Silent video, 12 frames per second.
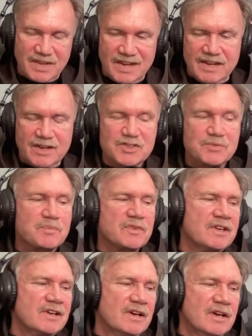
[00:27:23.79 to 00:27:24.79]
He goes,
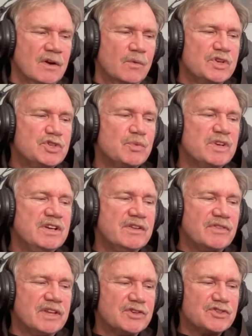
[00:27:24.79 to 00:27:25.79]
which one do you
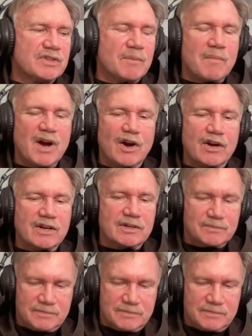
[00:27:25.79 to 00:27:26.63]
think is the monk?